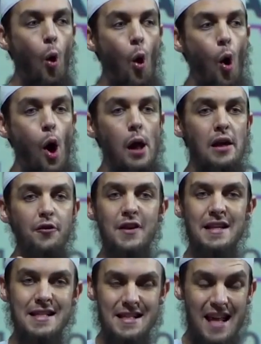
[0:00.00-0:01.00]
All
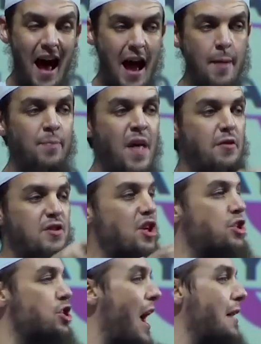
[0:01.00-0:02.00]
of this time, there
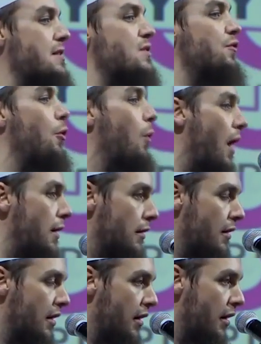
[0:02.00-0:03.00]
is a chance for what?